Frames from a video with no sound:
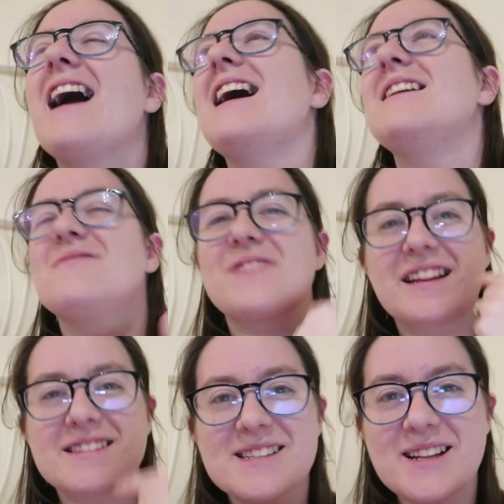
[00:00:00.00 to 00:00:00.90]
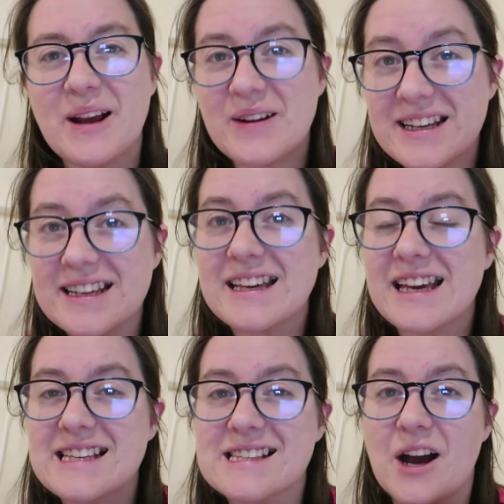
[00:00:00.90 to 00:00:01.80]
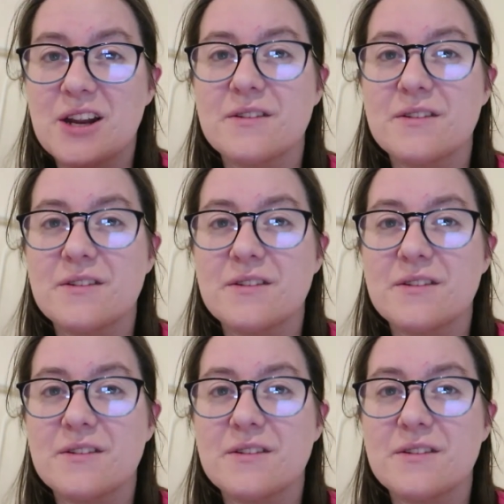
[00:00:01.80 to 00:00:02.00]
and slowly he's kind of,